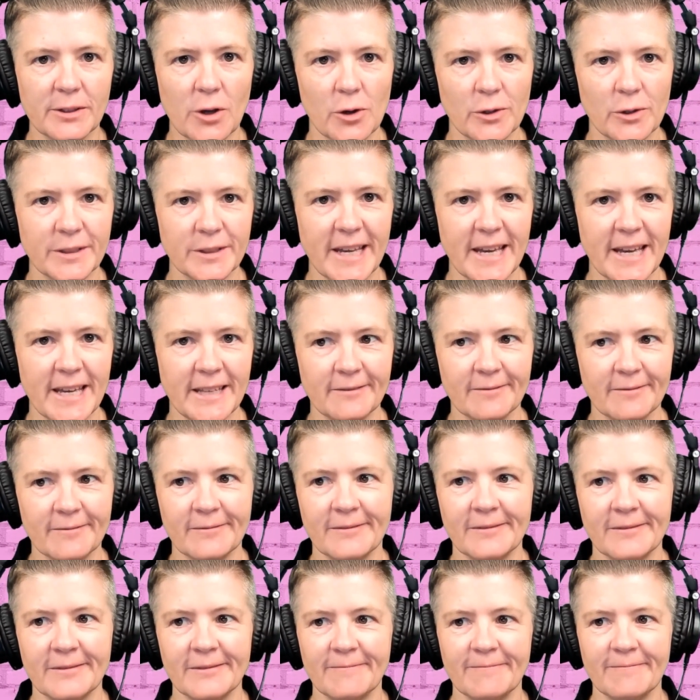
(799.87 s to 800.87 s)
content.
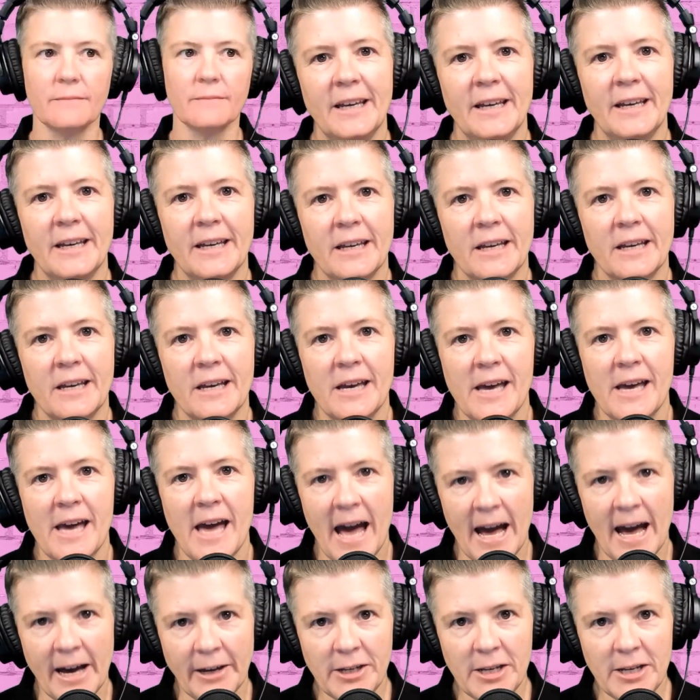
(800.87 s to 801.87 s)

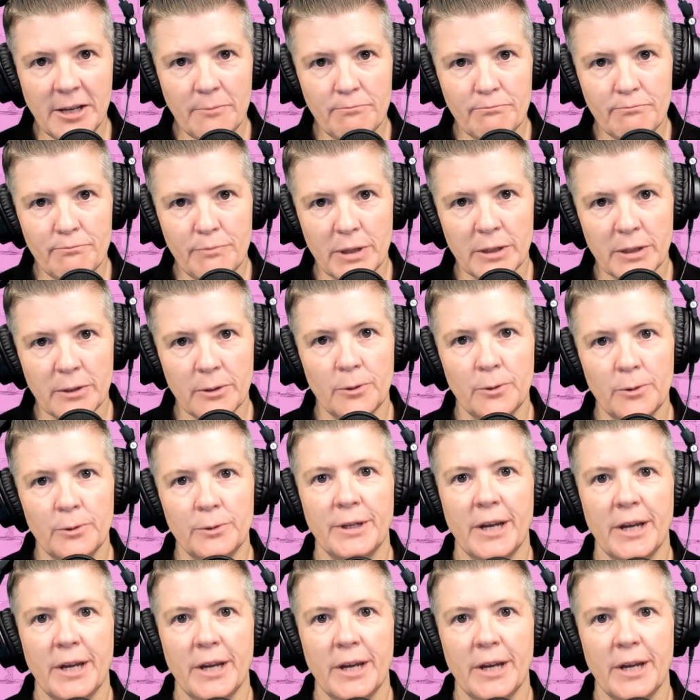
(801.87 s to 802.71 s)
How do you build